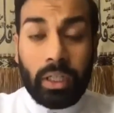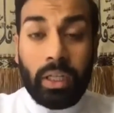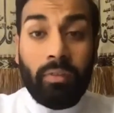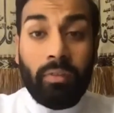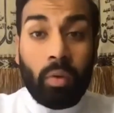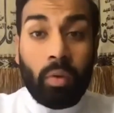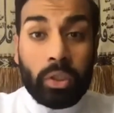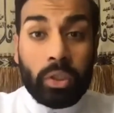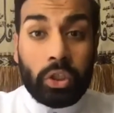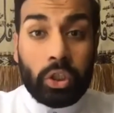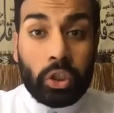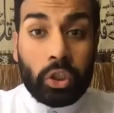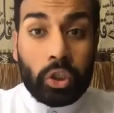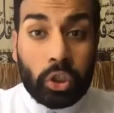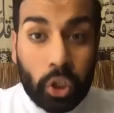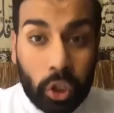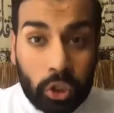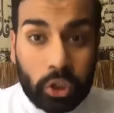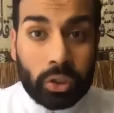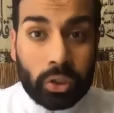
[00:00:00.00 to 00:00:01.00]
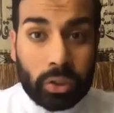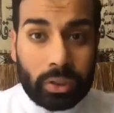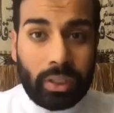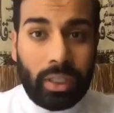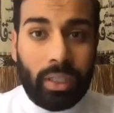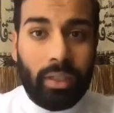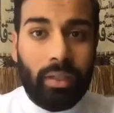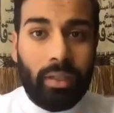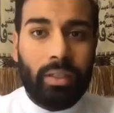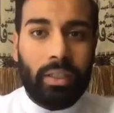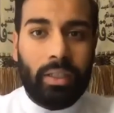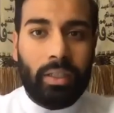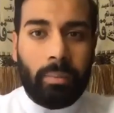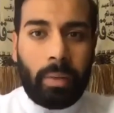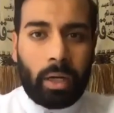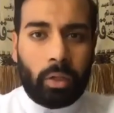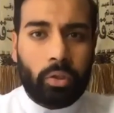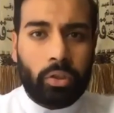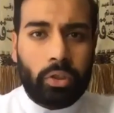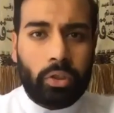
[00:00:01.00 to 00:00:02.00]
Even Winston Churchill said that
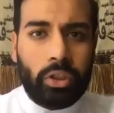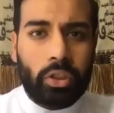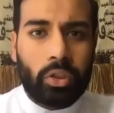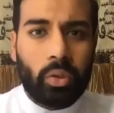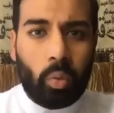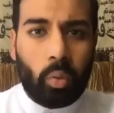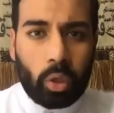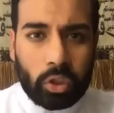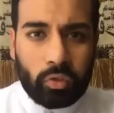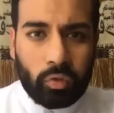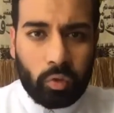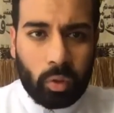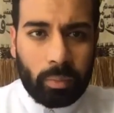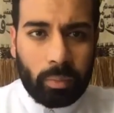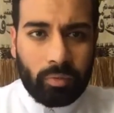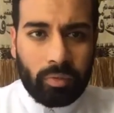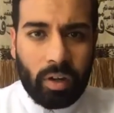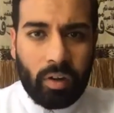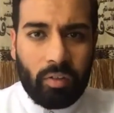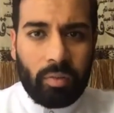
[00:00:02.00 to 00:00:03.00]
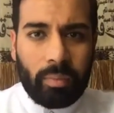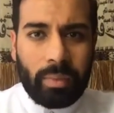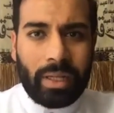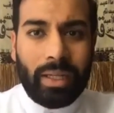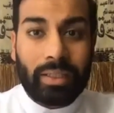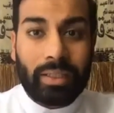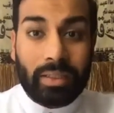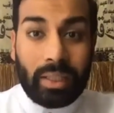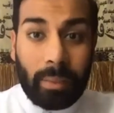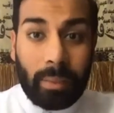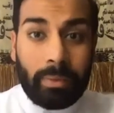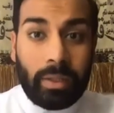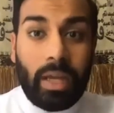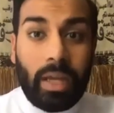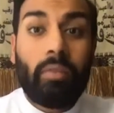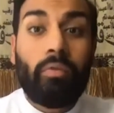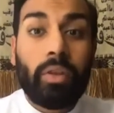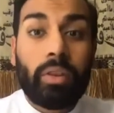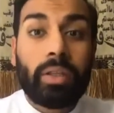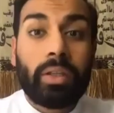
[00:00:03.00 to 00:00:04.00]
democracy is the worst form of government, except
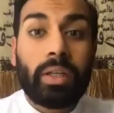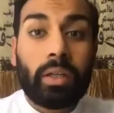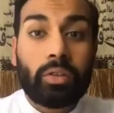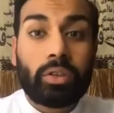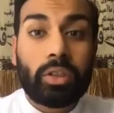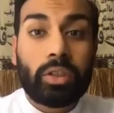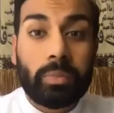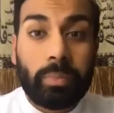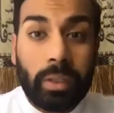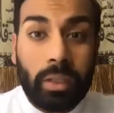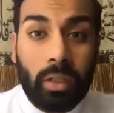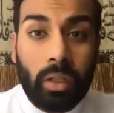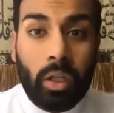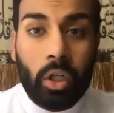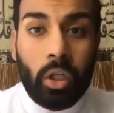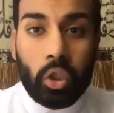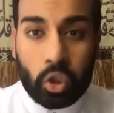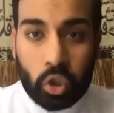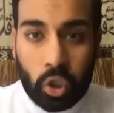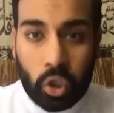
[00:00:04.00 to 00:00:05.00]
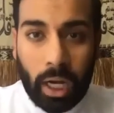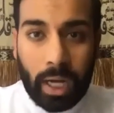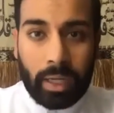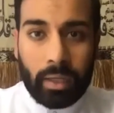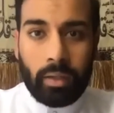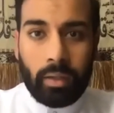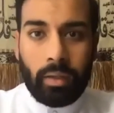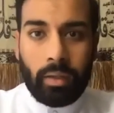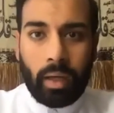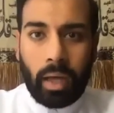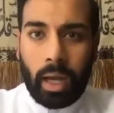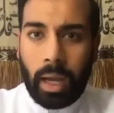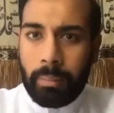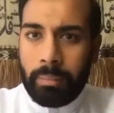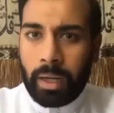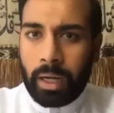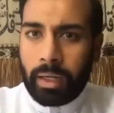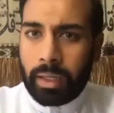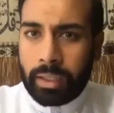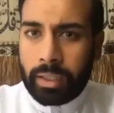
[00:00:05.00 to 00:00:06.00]
everything else has been tried. I'm
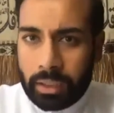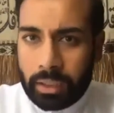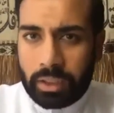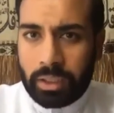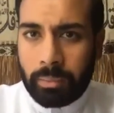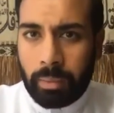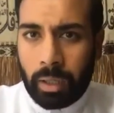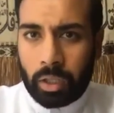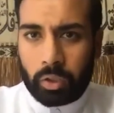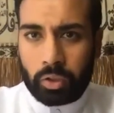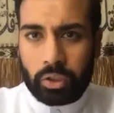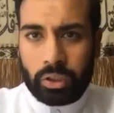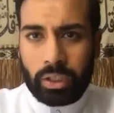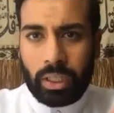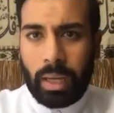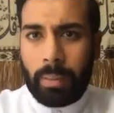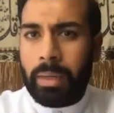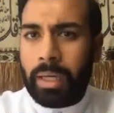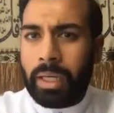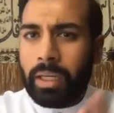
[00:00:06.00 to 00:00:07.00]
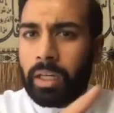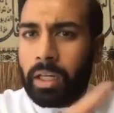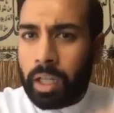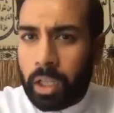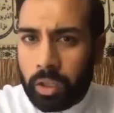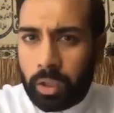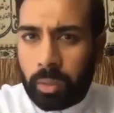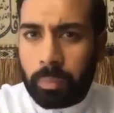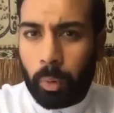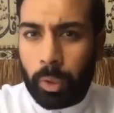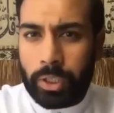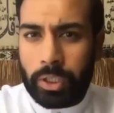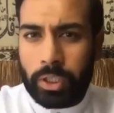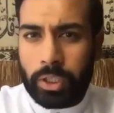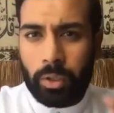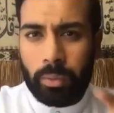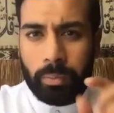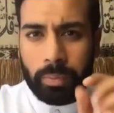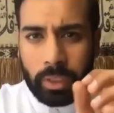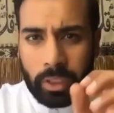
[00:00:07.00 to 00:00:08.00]
not against democracy. I'm making another point
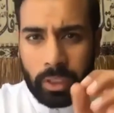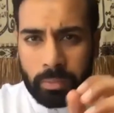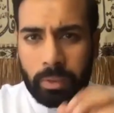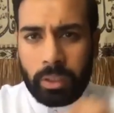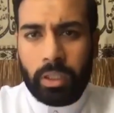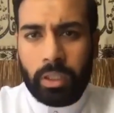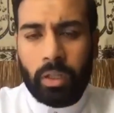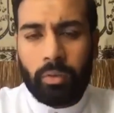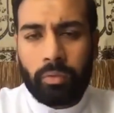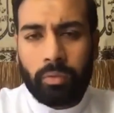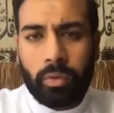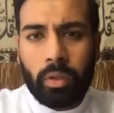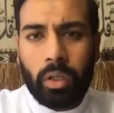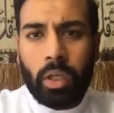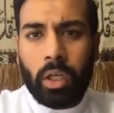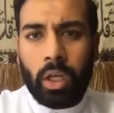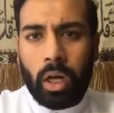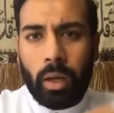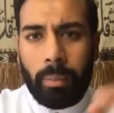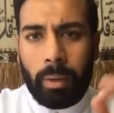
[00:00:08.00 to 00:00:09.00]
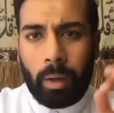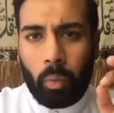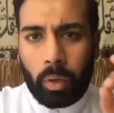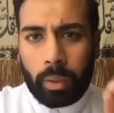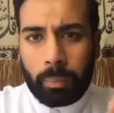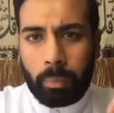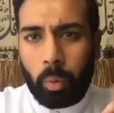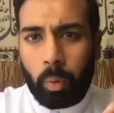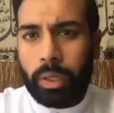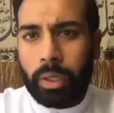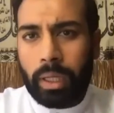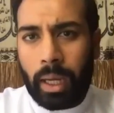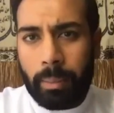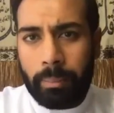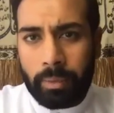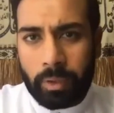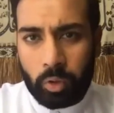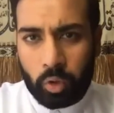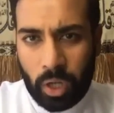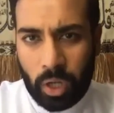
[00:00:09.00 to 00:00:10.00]
here. Please be careful about what point
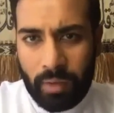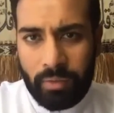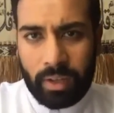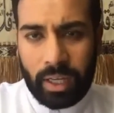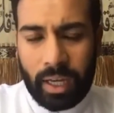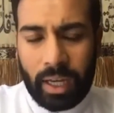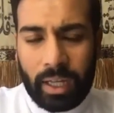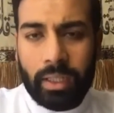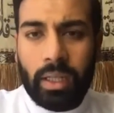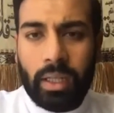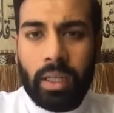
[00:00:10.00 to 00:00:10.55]
I'm driving at.